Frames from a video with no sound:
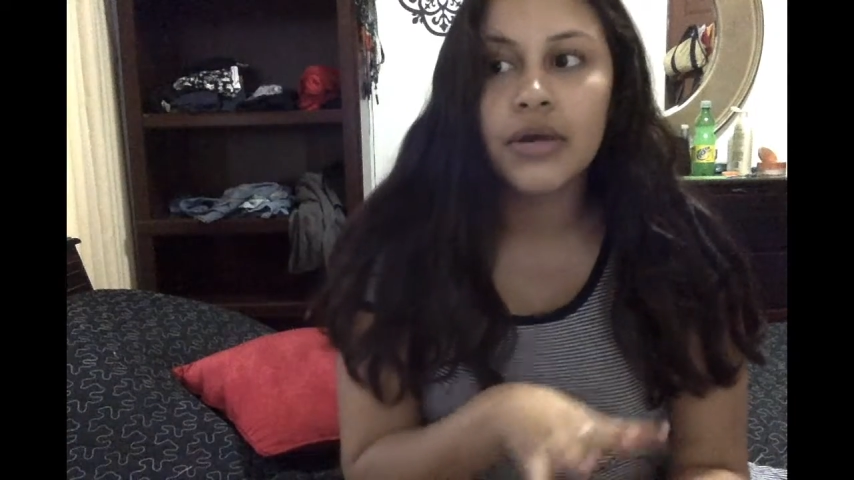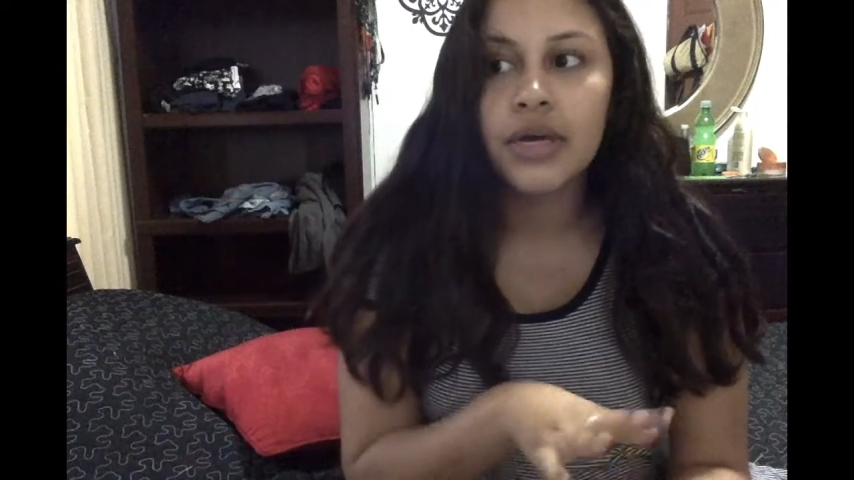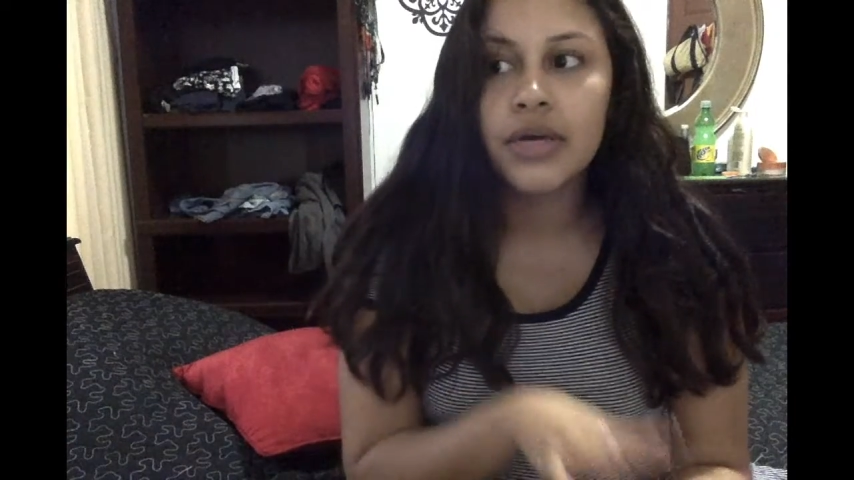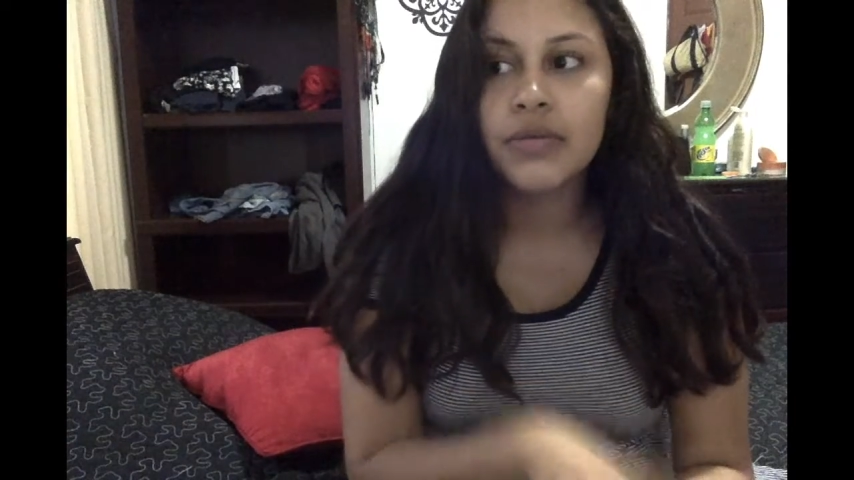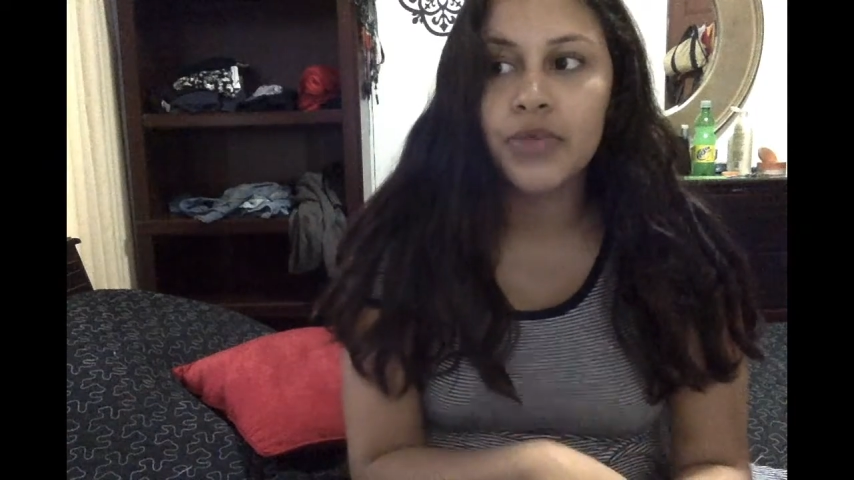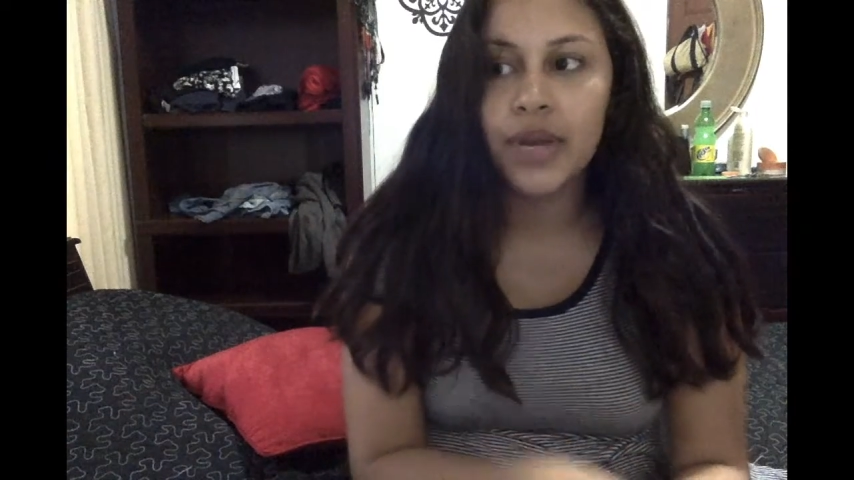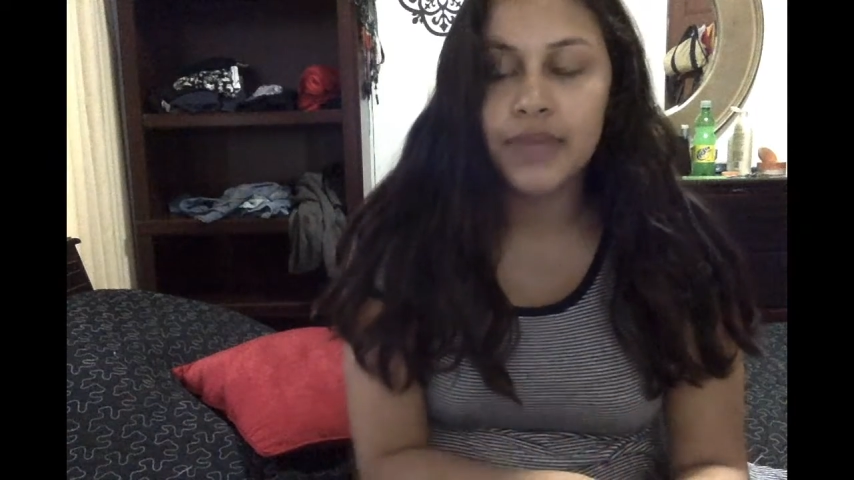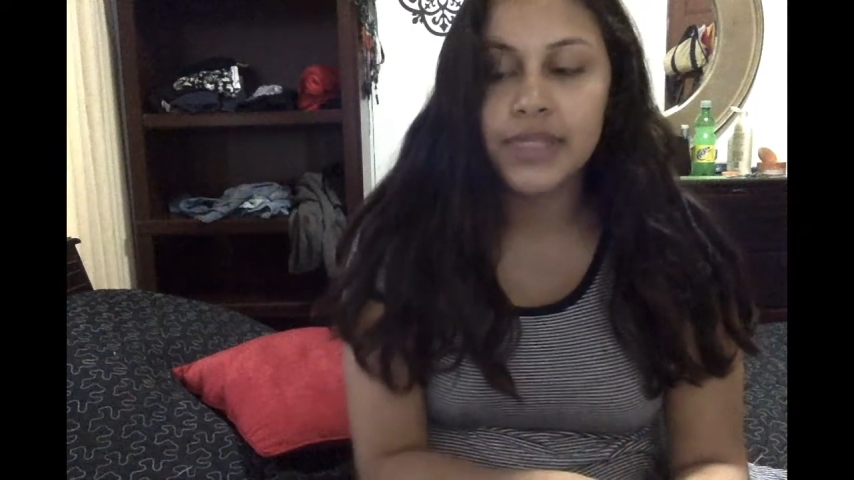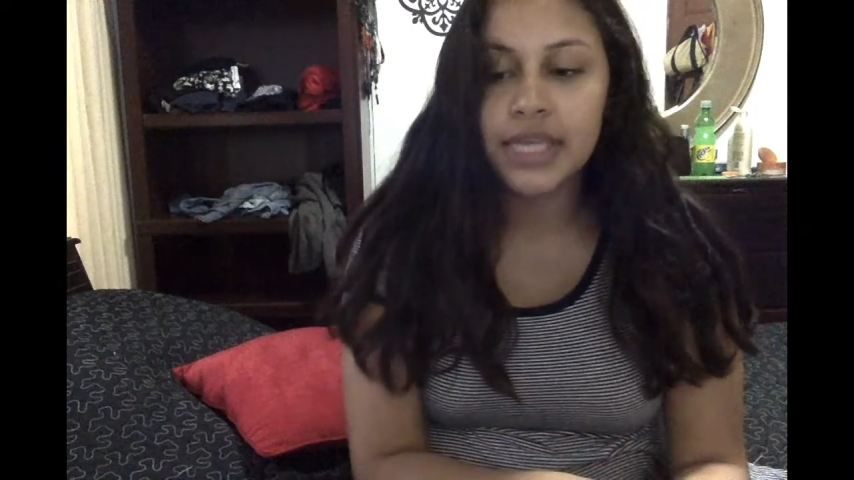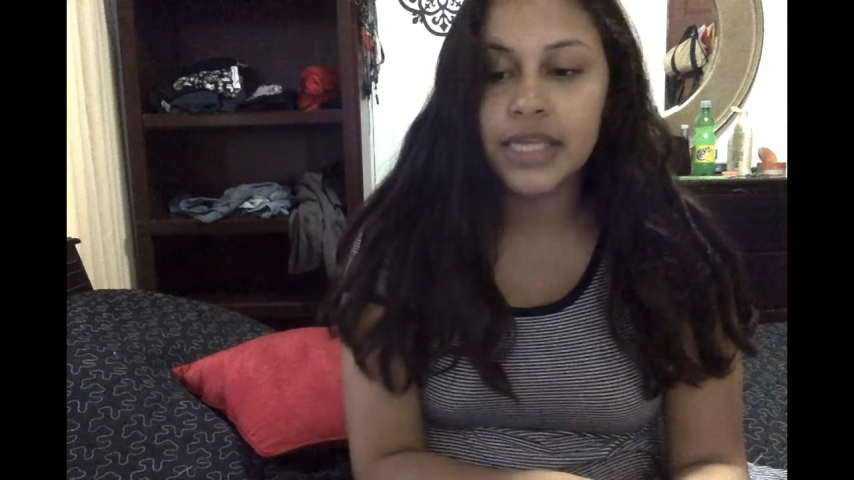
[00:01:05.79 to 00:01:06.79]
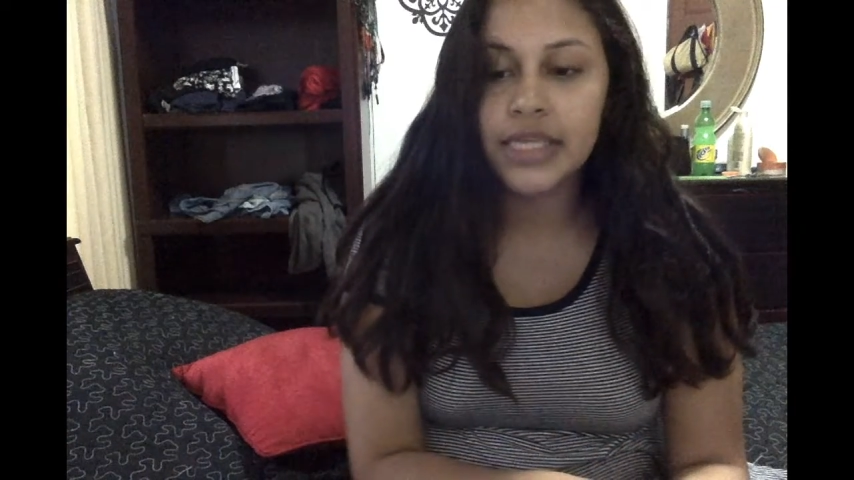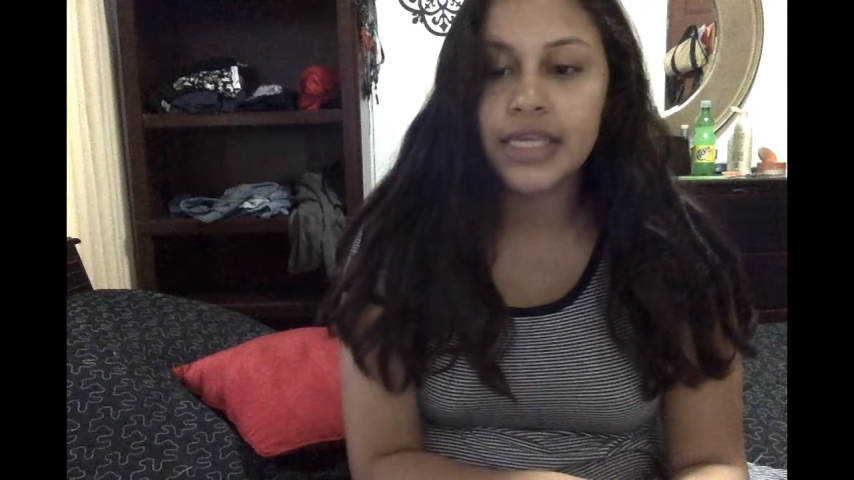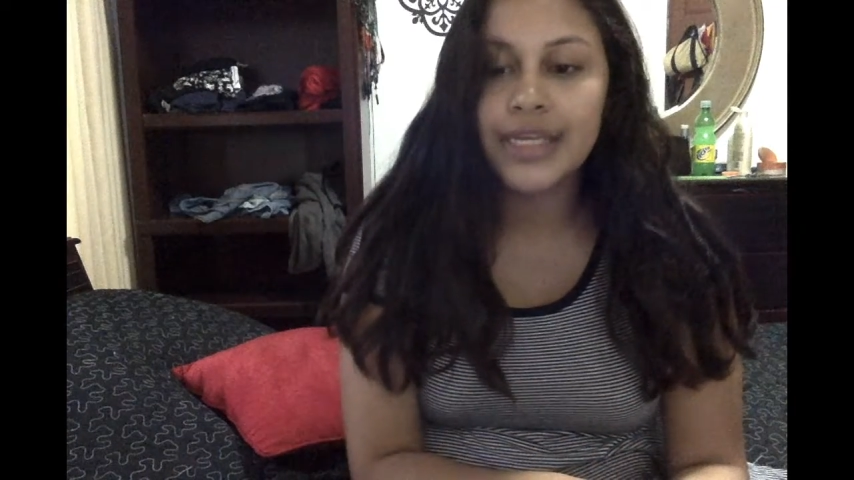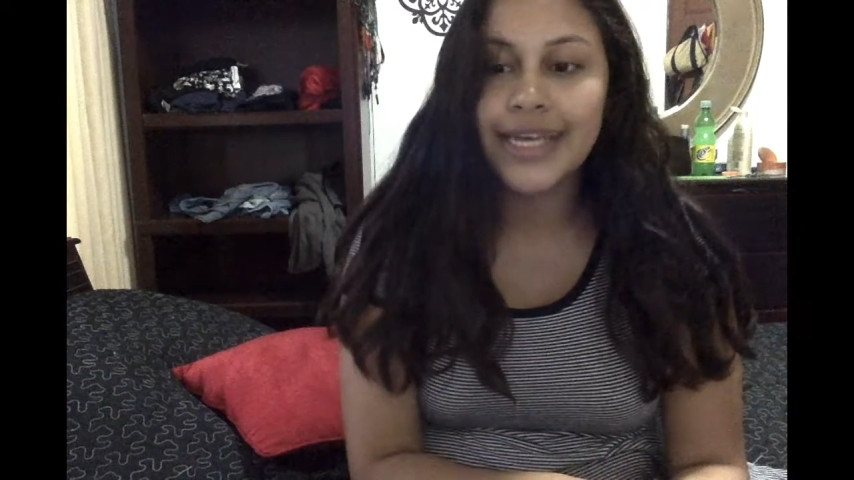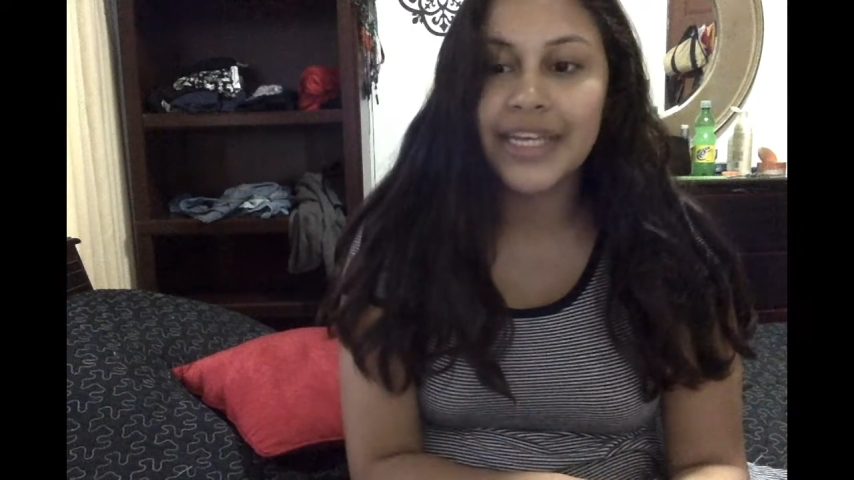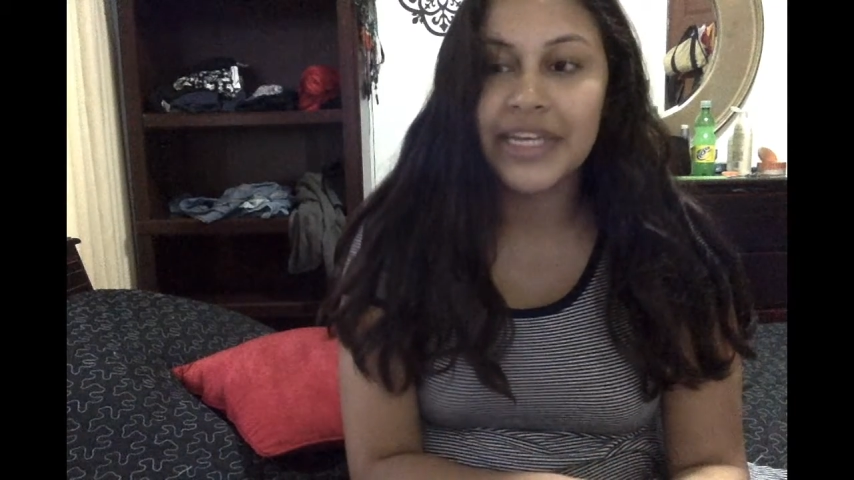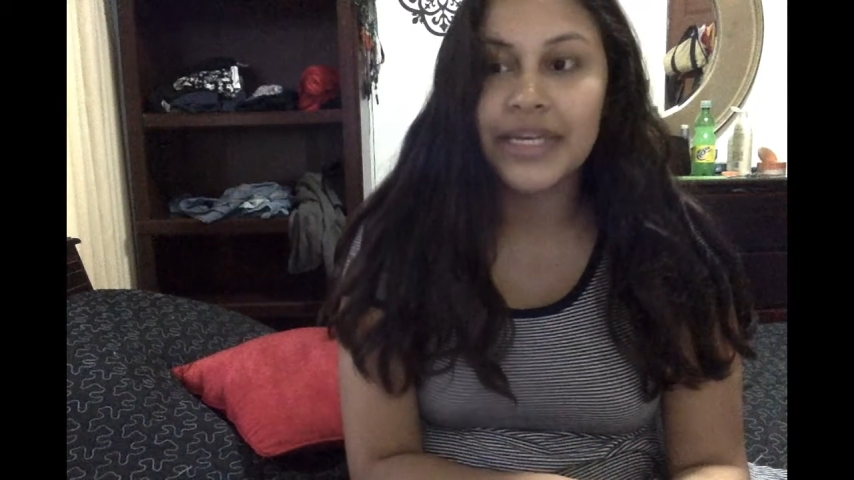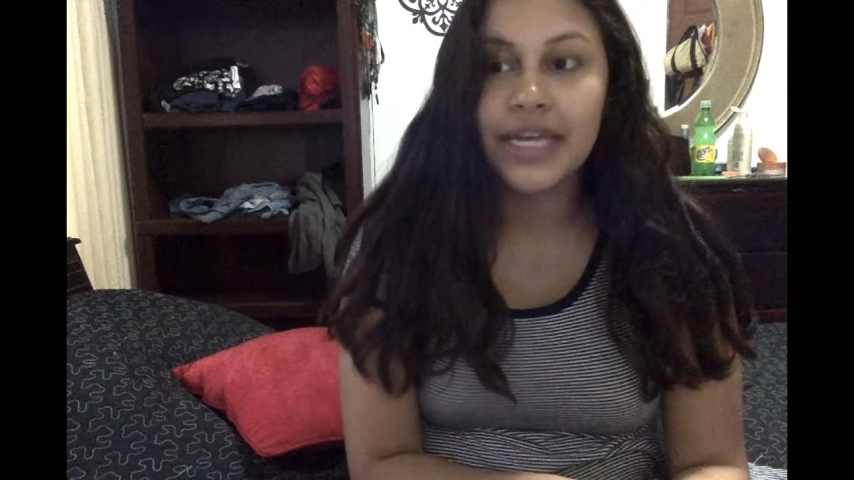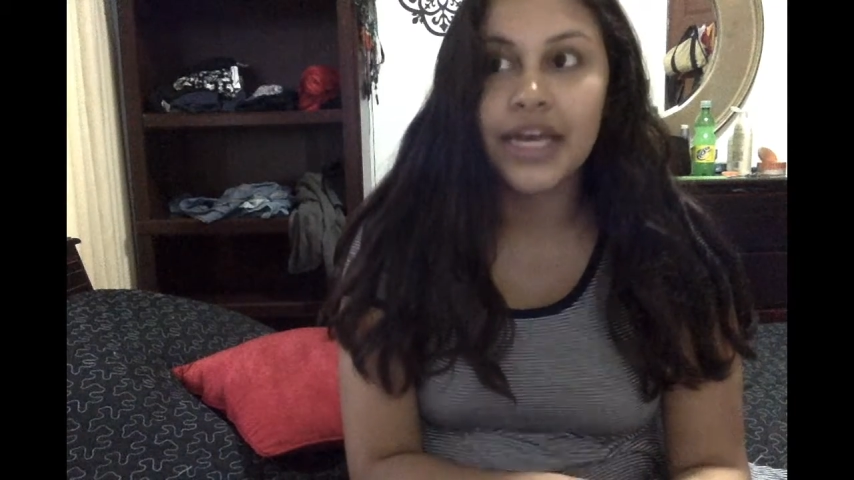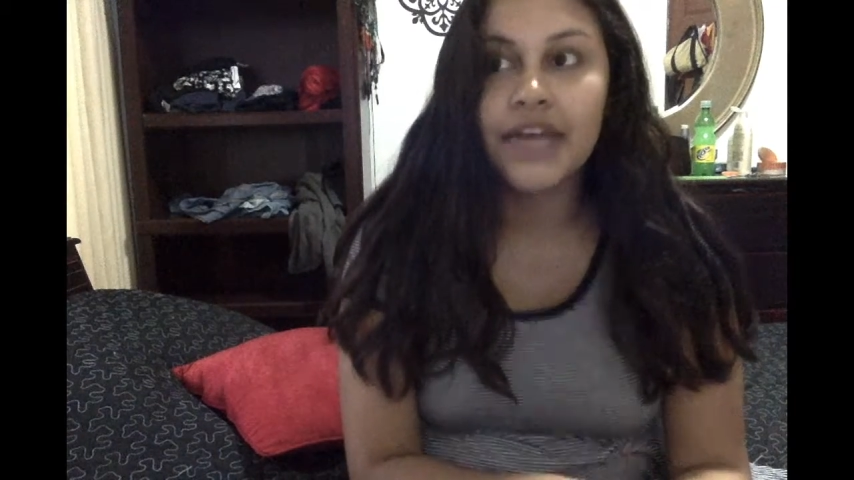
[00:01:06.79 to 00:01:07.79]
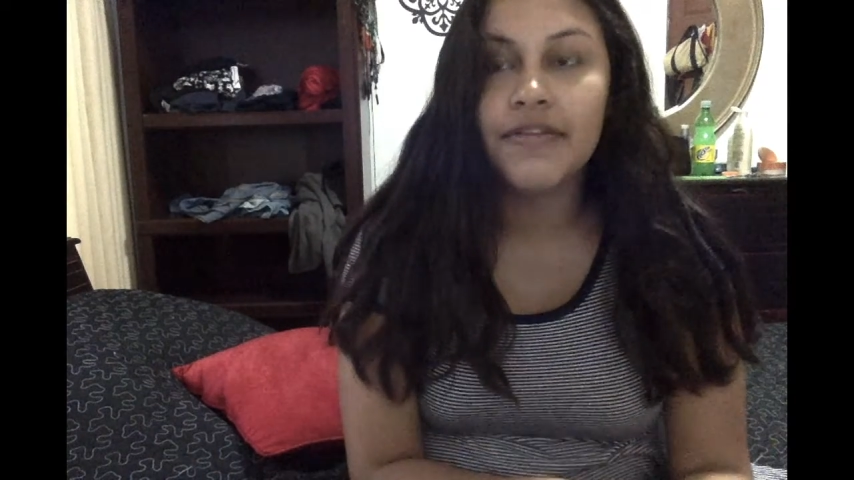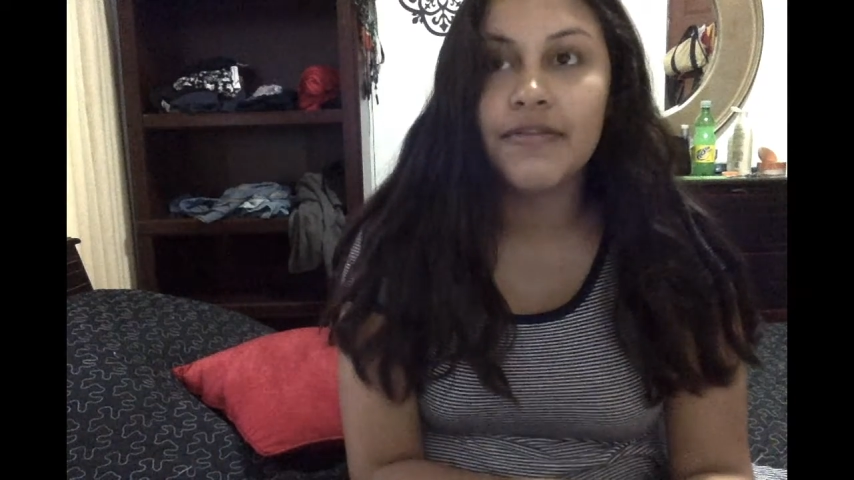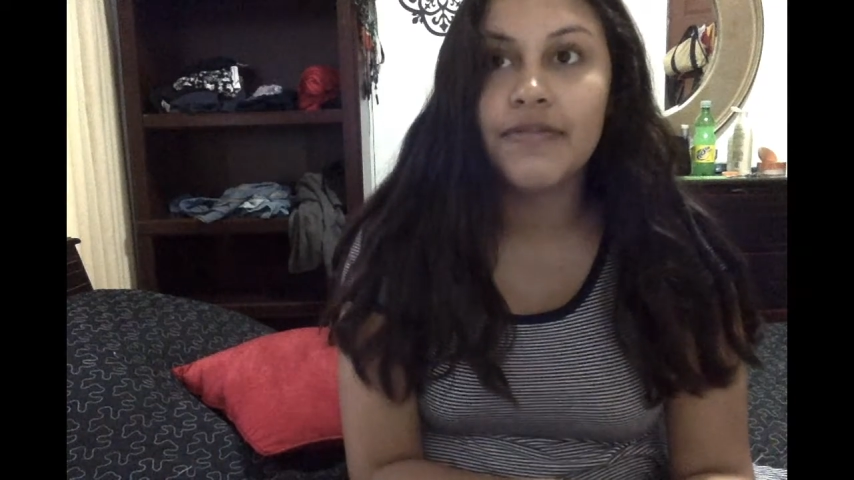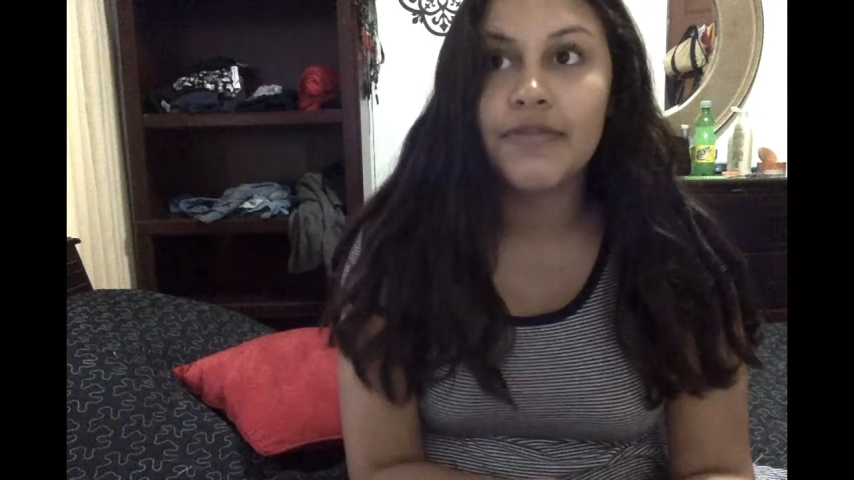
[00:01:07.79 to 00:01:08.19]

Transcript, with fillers: um, where I'm staying, and I've